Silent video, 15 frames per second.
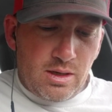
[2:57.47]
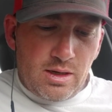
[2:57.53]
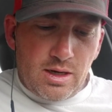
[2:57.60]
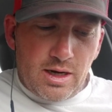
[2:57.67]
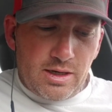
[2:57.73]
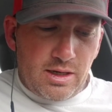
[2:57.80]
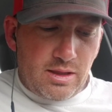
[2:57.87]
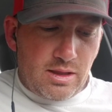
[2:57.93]

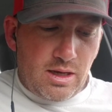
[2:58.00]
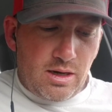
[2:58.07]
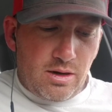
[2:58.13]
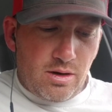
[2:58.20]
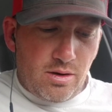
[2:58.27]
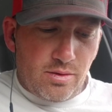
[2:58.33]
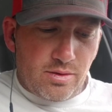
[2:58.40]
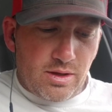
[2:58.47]
I didn't then
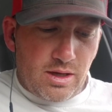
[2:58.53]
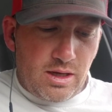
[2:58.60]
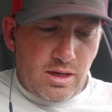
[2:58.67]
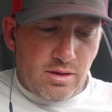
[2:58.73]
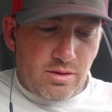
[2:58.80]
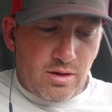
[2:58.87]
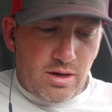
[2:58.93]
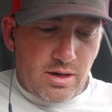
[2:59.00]
know that he
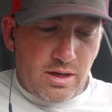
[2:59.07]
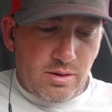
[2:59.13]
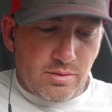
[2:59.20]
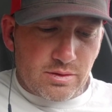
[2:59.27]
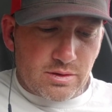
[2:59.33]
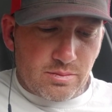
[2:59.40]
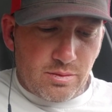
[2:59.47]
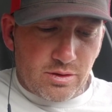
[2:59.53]
had thought he
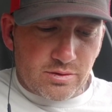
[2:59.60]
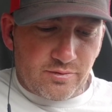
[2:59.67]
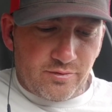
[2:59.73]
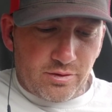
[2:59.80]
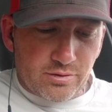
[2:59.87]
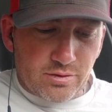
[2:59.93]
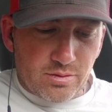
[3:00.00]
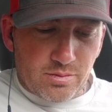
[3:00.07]
was the most
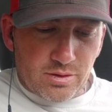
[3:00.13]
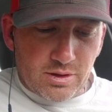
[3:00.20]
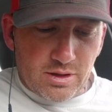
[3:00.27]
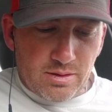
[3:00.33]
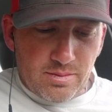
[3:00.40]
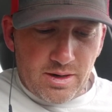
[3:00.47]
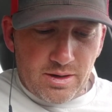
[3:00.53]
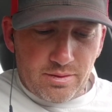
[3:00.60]
vulnerable in the
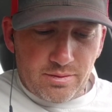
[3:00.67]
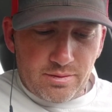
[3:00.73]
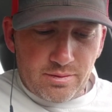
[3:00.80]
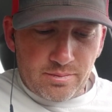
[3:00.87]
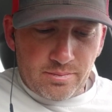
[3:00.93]
mouth.